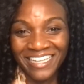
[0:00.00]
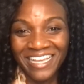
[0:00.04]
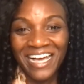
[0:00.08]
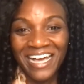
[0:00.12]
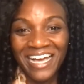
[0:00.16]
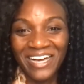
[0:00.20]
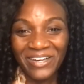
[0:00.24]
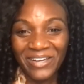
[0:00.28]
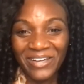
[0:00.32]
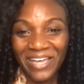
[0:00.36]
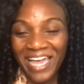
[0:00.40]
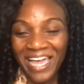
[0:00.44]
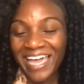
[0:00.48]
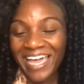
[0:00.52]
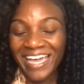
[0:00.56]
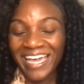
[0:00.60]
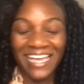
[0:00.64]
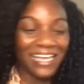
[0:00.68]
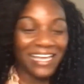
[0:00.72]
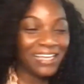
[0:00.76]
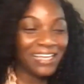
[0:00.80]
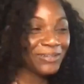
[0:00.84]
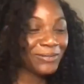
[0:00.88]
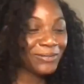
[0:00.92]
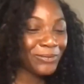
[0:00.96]

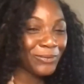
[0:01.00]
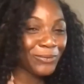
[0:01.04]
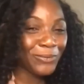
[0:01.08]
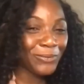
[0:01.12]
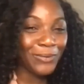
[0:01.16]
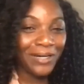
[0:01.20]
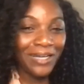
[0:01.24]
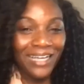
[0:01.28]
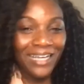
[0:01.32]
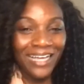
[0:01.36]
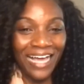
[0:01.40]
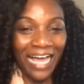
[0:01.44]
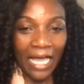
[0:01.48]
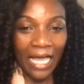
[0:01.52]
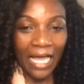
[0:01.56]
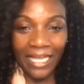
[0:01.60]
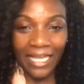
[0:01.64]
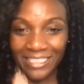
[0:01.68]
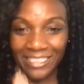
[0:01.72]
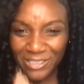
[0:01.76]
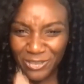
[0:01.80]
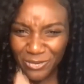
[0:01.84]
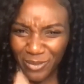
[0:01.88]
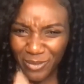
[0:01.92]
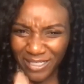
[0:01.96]
Okay. Ooh, do I
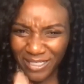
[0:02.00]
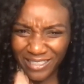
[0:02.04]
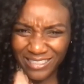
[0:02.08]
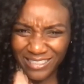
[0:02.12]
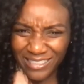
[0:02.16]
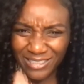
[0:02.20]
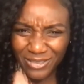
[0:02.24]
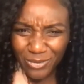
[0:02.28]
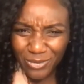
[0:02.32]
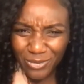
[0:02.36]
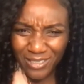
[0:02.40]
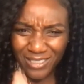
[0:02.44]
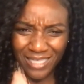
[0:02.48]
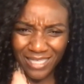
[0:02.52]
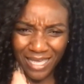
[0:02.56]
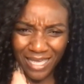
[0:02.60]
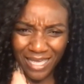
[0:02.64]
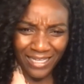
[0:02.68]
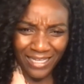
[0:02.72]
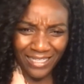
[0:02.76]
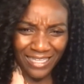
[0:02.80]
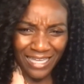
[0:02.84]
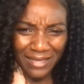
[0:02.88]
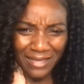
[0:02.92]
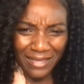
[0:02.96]
get to do a
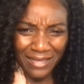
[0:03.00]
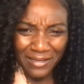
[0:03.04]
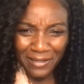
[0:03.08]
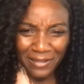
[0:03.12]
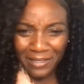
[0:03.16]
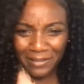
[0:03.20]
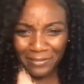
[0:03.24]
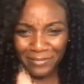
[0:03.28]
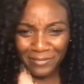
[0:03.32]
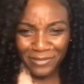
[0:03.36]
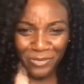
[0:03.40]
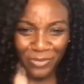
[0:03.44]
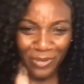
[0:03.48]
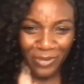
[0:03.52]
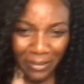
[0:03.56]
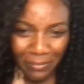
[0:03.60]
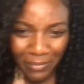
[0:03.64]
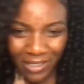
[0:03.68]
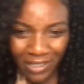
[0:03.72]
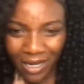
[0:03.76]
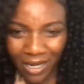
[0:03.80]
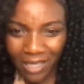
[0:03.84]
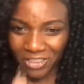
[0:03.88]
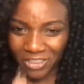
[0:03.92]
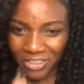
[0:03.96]
science? I get to do an
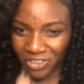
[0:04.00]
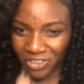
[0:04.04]
immunology.